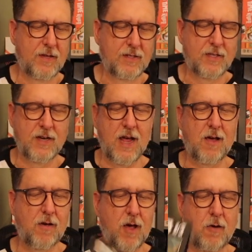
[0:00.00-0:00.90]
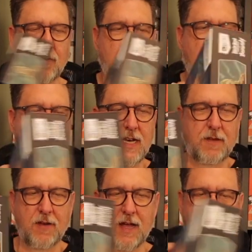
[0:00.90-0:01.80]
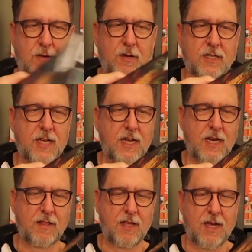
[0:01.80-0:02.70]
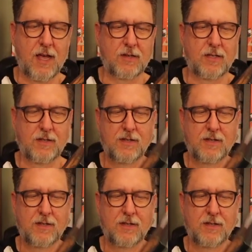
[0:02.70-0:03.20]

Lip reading: So now, oh, I didn't even have to really take anything out.